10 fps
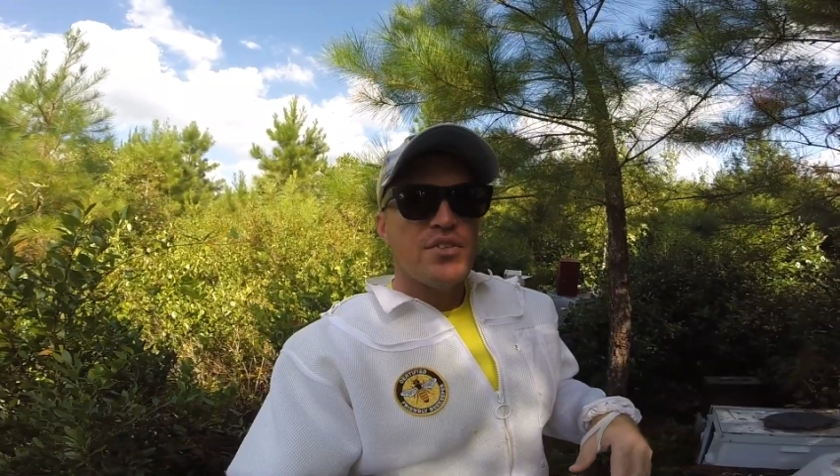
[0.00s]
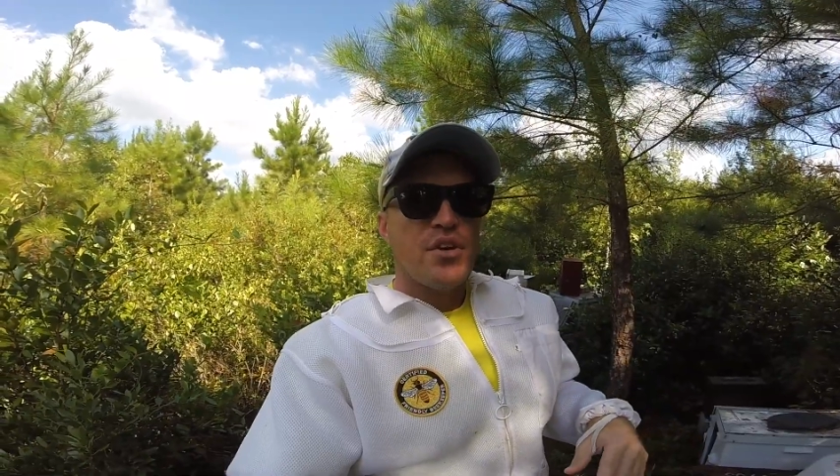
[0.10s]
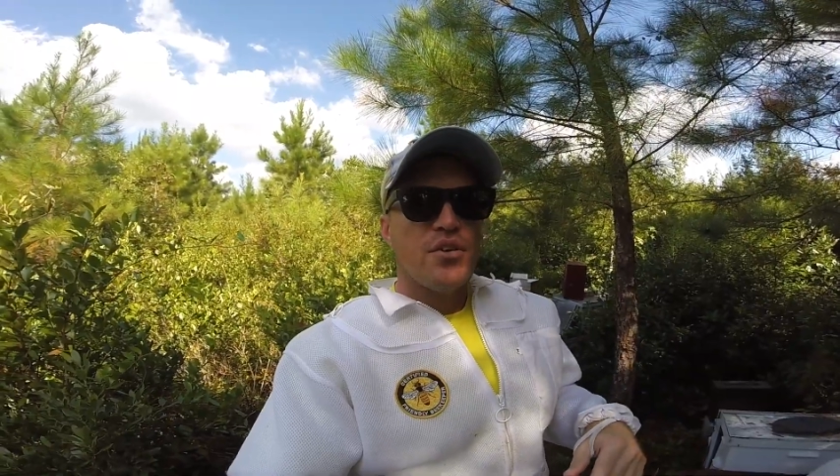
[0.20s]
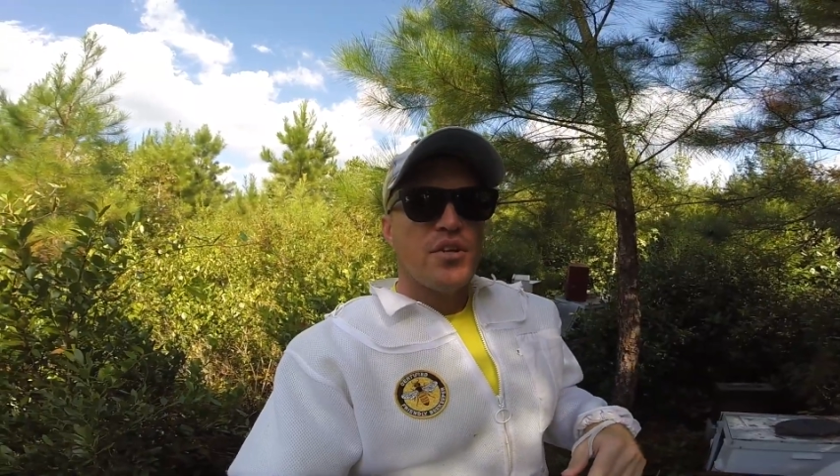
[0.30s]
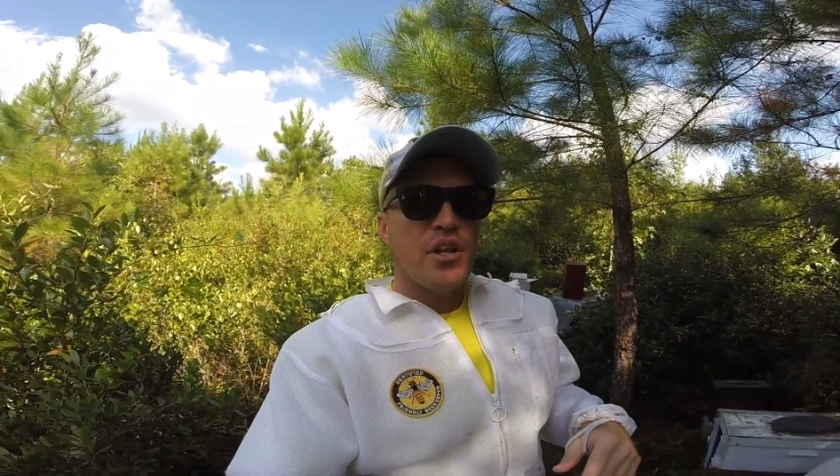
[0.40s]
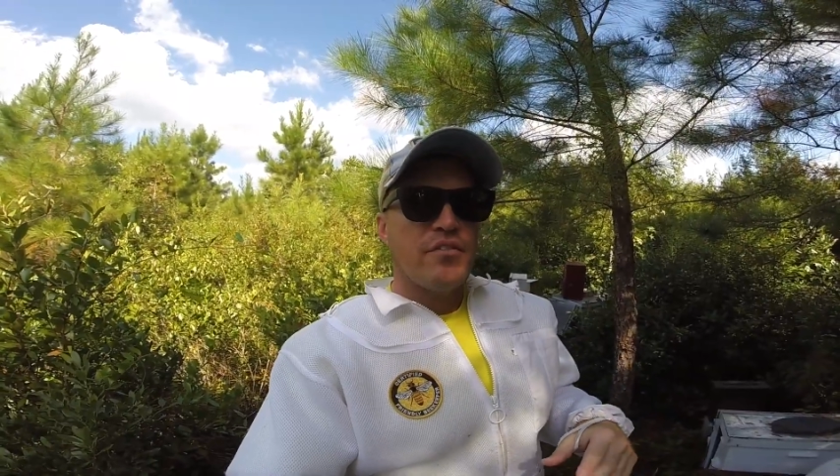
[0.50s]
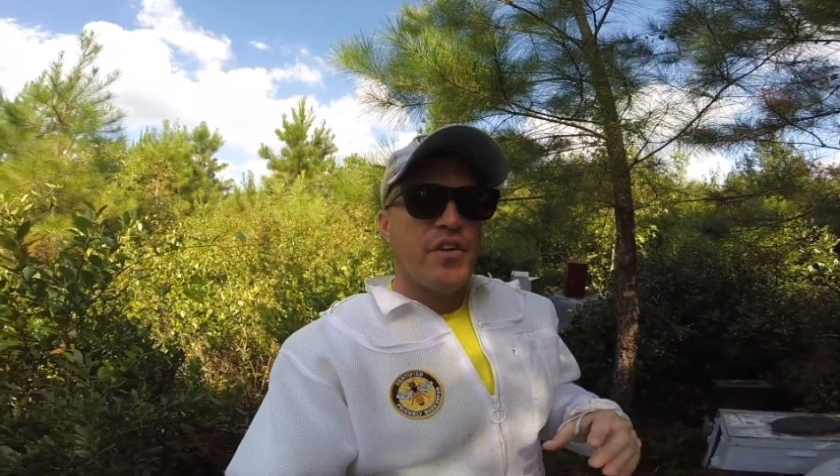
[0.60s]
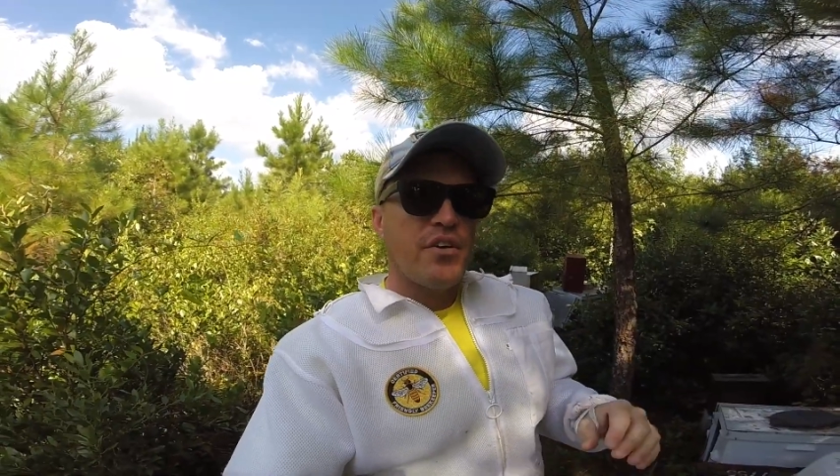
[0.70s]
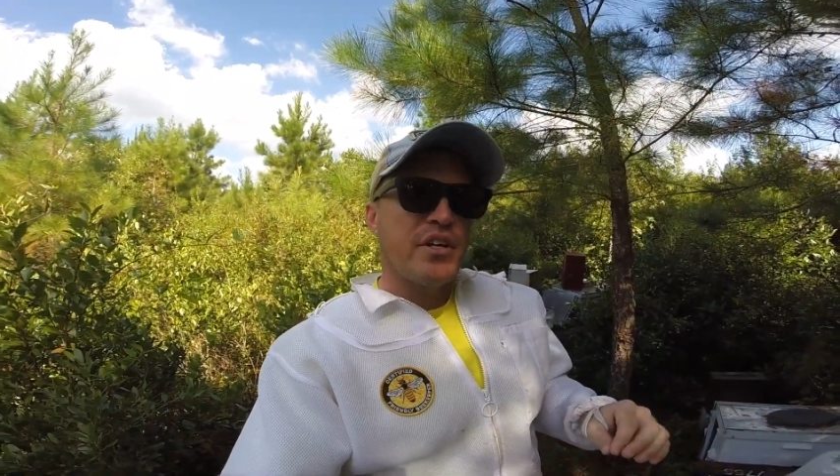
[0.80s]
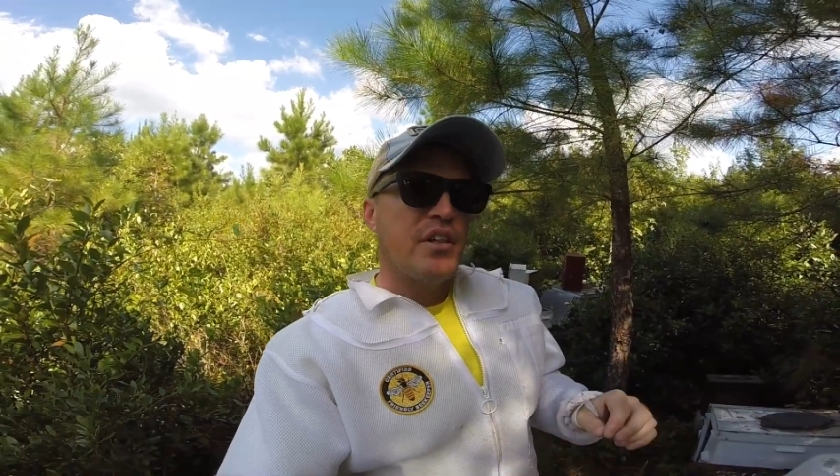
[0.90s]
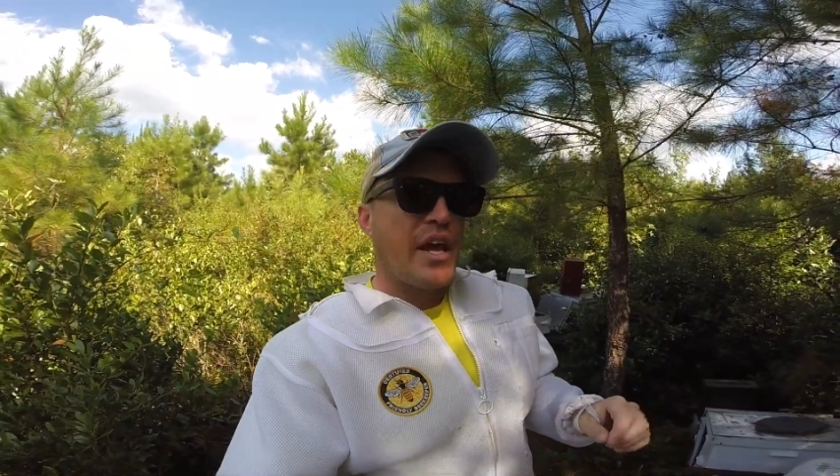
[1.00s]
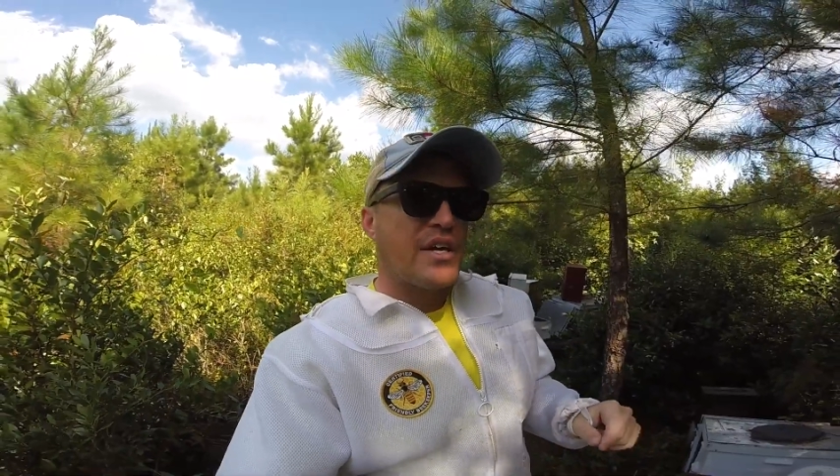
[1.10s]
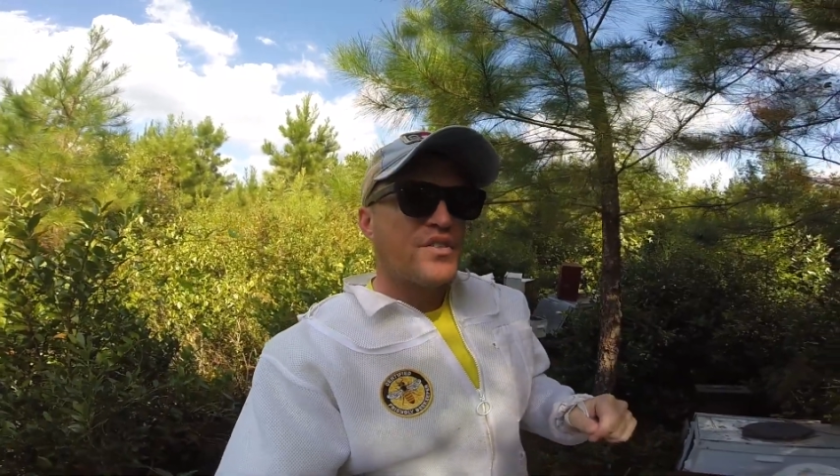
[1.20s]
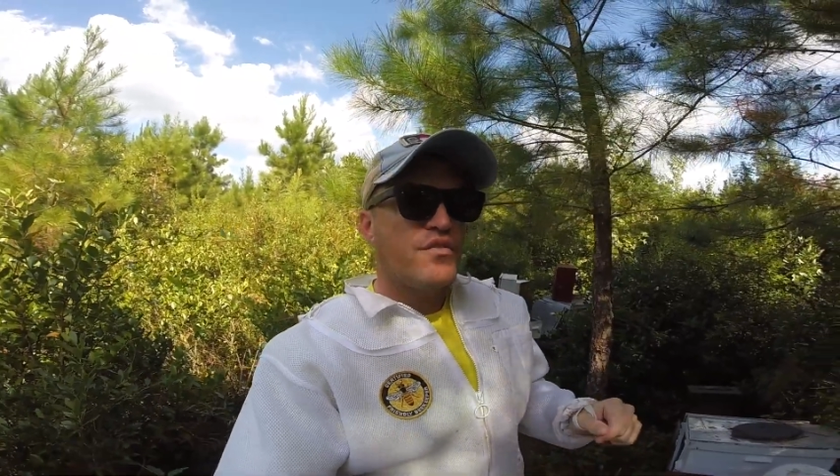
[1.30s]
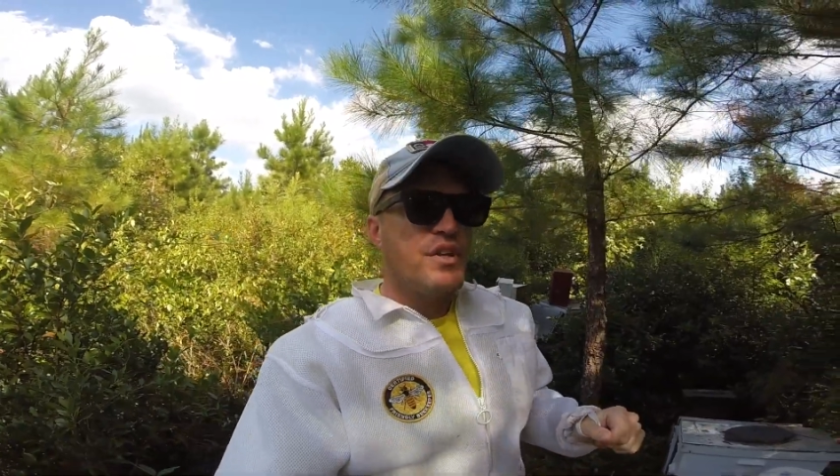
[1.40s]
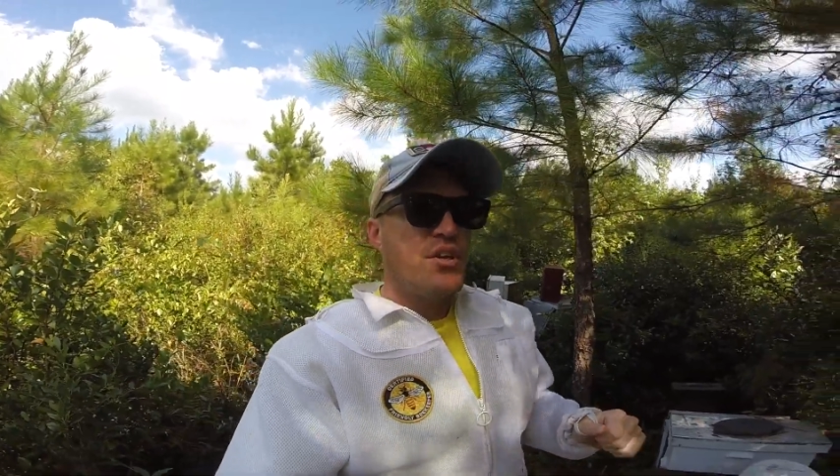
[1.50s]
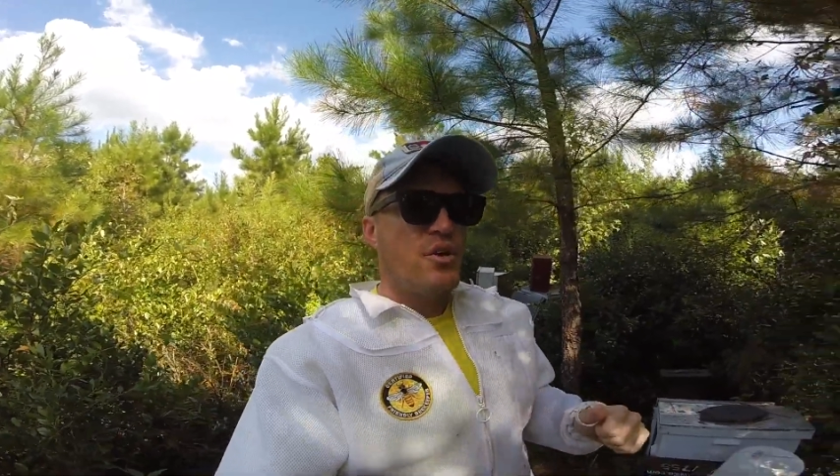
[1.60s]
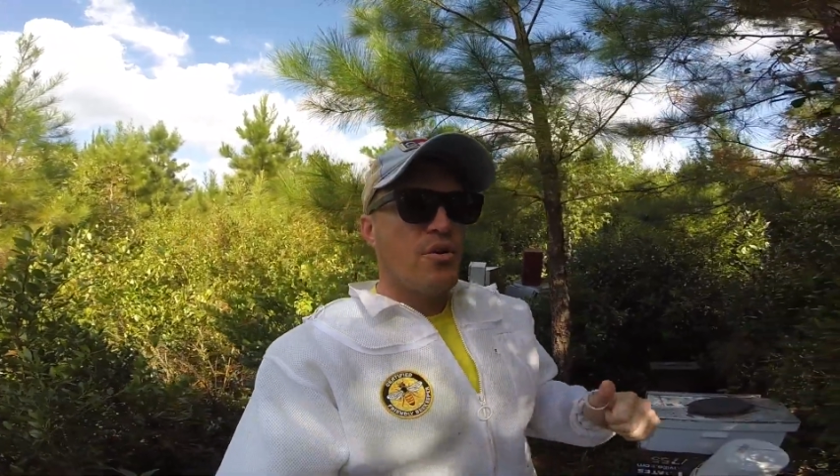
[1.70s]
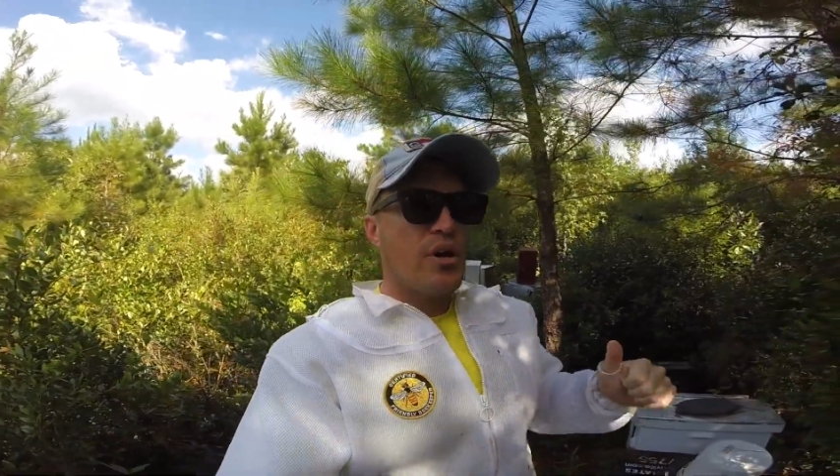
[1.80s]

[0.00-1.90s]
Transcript: so the very last video